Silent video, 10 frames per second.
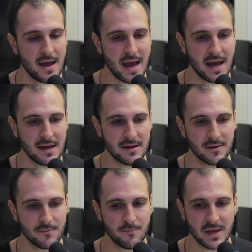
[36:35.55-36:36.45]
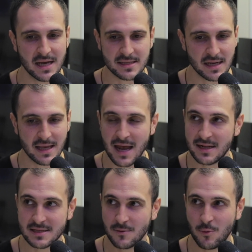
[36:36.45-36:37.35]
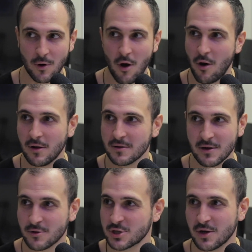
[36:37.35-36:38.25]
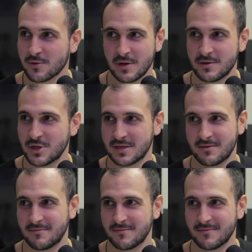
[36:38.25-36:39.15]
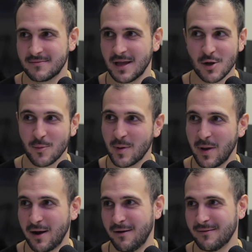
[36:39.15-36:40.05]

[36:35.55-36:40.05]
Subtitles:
And because again, we're all little children, just a little bit bigger.